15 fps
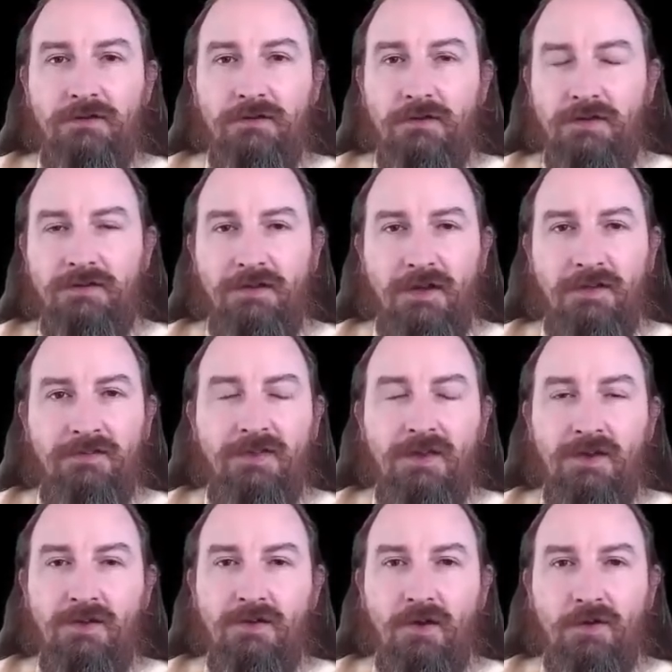so the tests
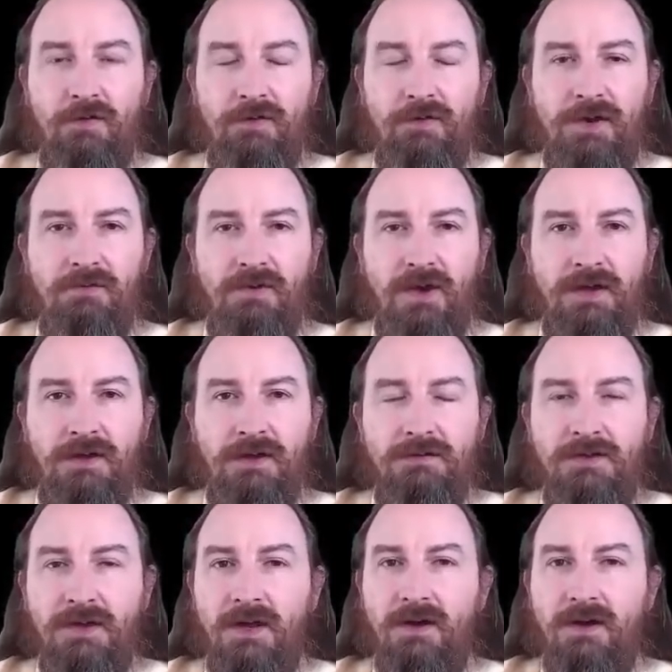that you're already
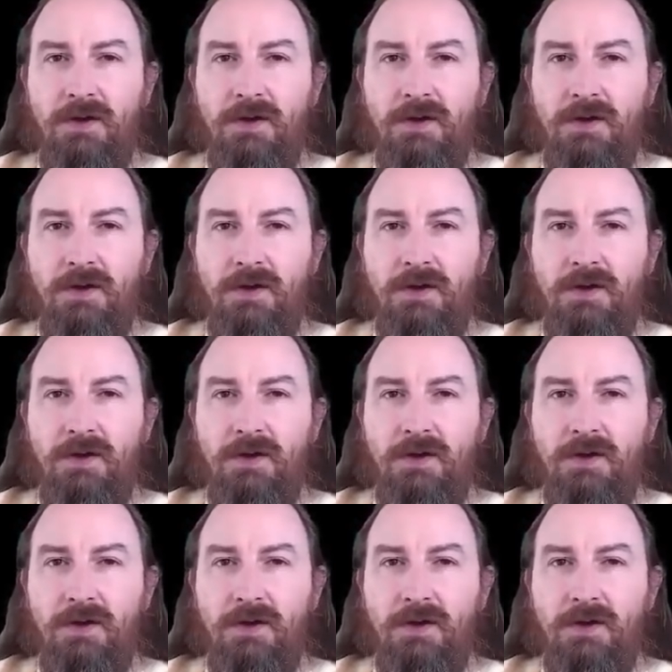writing